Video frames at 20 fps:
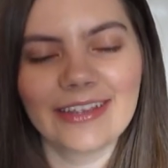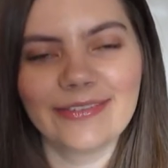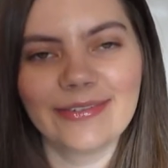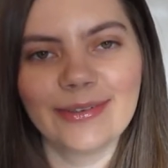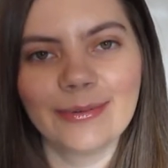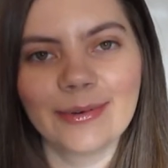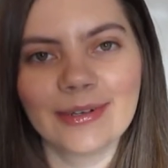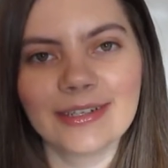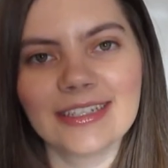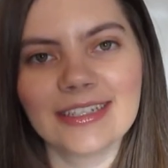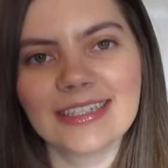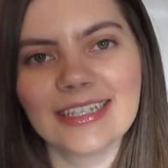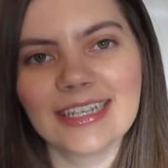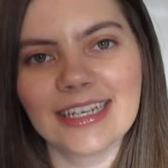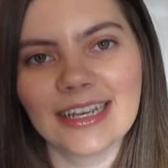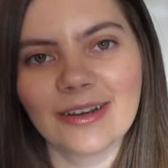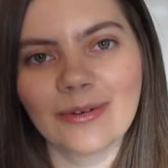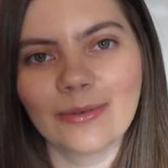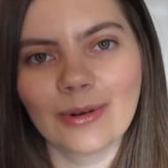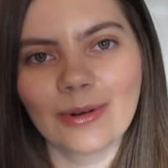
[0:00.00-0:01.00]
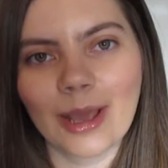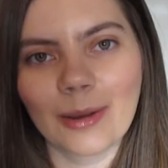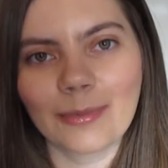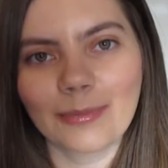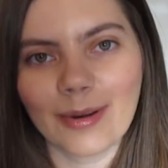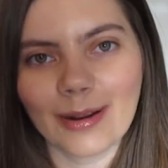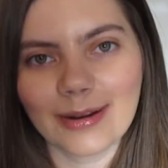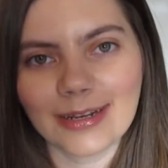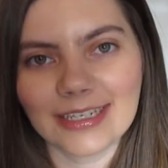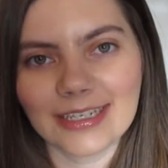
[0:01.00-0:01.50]
If you want to see all our
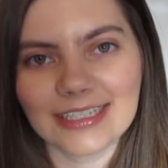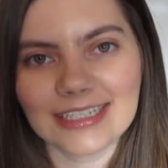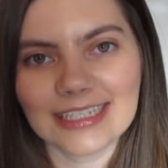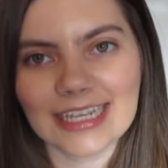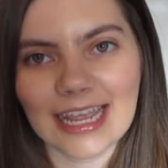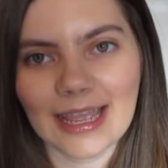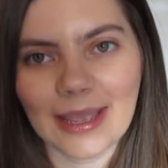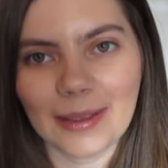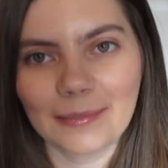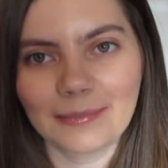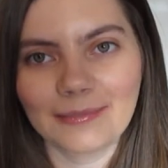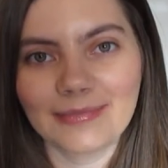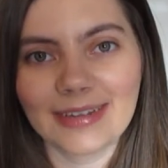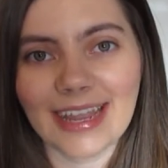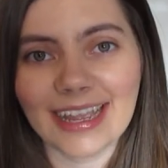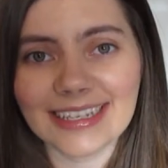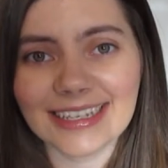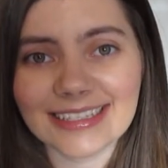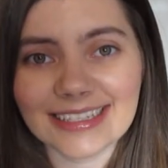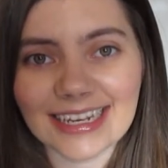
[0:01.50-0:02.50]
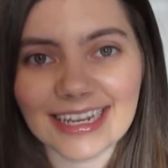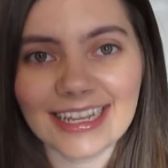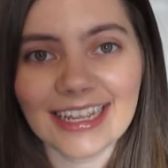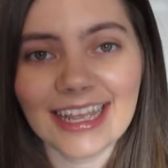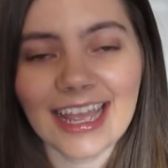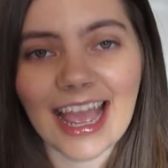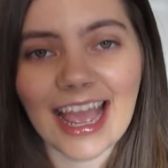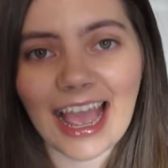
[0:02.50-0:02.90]
products nicely,